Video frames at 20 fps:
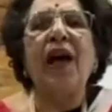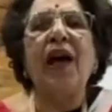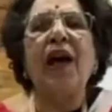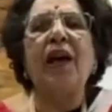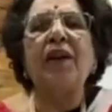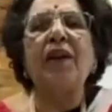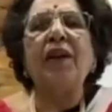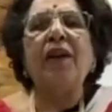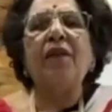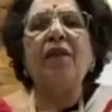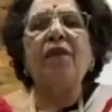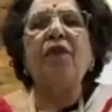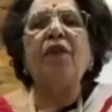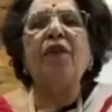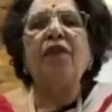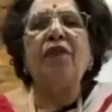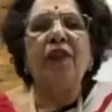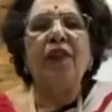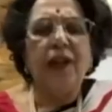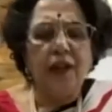are
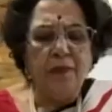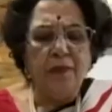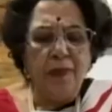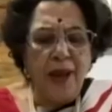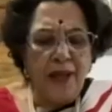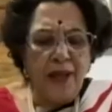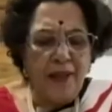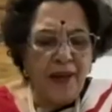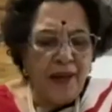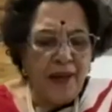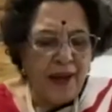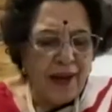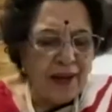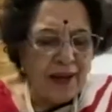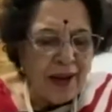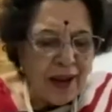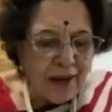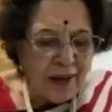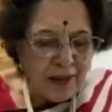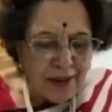fulfilled by the
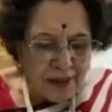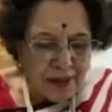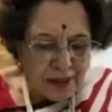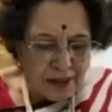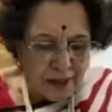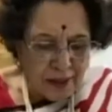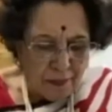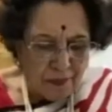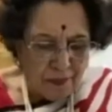adults.